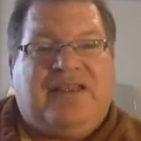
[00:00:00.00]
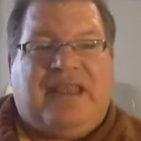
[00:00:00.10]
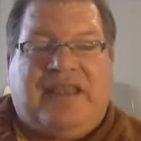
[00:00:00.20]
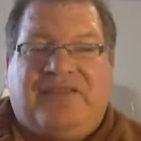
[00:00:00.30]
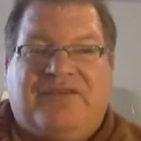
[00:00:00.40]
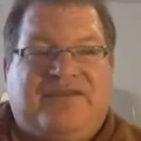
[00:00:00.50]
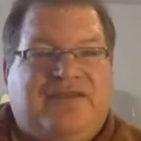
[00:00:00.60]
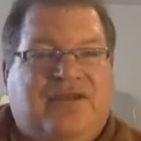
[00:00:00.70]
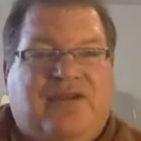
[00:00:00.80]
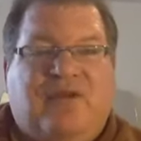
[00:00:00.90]
and there's
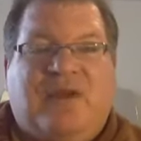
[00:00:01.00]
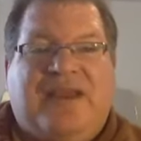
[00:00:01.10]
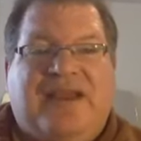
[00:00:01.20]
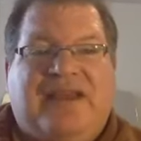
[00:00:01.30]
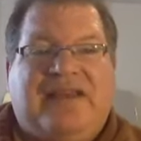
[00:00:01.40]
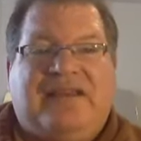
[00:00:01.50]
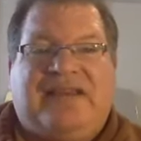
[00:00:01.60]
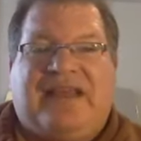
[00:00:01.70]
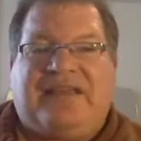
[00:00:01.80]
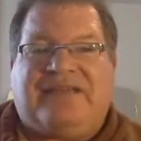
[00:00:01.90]
no way
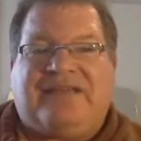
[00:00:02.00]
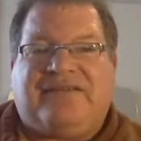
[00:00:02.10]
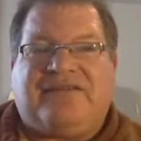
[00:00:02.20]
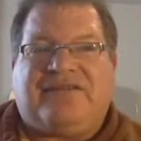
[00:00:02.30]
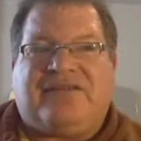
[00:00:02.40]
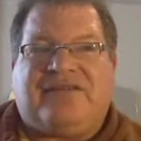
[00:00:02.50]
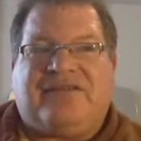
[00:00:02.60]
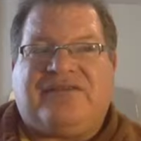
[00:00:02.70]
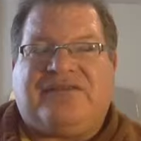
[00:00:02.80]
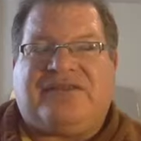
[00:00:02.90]
that
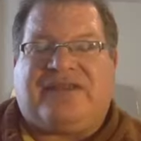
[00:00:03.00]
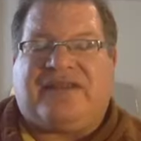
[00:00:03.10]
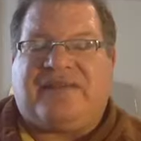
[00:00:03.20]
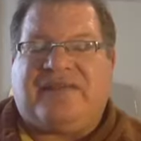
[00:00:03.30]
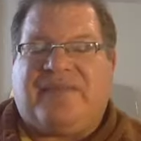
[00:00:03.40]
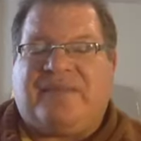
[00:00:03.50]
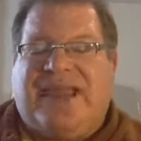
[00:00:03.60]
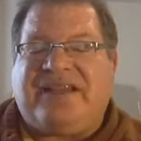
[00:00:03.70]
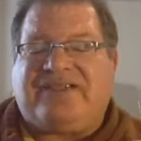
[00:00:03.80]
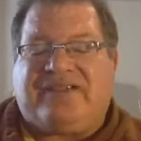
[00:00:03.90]
the
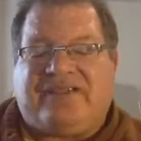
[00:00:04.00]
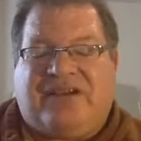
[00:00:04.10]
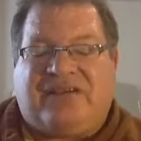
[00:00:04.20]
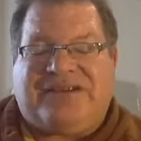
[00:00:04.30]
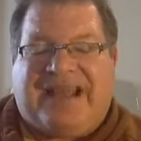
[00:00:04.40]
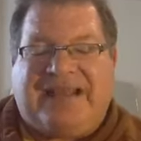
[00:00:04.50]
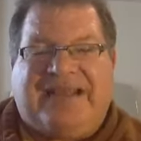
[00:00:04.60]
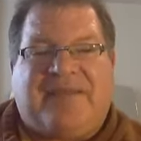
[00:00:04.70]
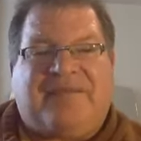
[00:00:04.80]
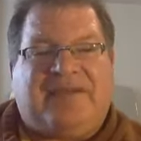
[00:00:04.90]
banks are
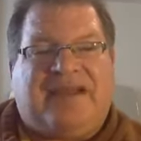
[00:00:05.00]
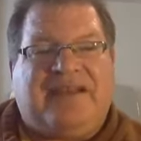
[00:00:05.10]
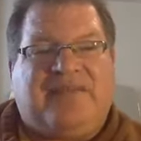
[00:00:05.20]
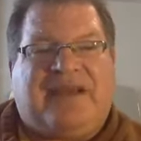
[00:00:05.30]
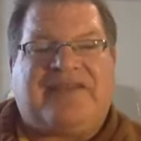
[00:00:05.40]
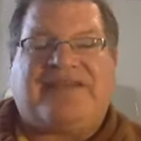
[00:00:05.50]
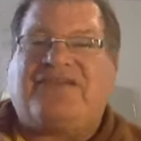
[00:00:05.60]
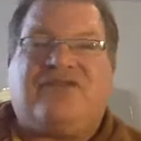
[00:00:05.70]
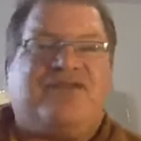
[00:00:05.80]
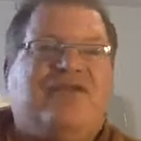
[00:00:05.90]
tightening up their lending
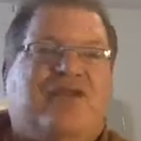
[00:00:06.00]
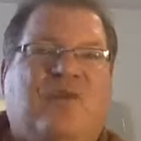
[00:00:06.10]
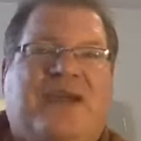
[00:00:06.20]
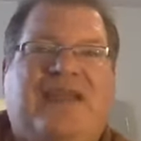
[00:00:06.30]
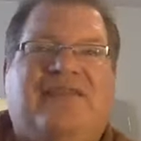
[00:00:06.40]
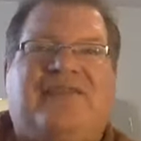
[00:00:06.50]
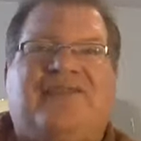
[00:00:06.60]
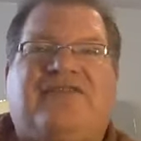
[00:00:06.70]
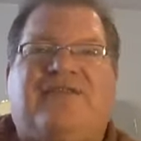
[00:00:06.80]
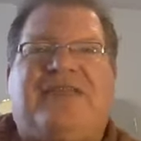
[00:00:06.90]
practices. There's no way that
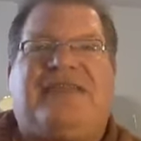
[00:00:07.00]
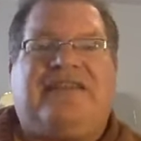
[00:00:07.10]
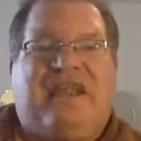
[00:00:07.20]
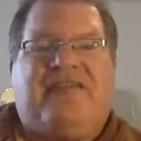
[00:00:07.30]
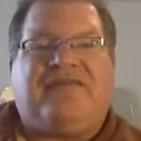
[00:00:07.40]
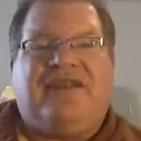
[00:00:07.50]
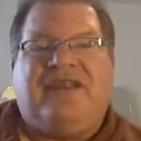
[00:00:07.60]
there's going to be enough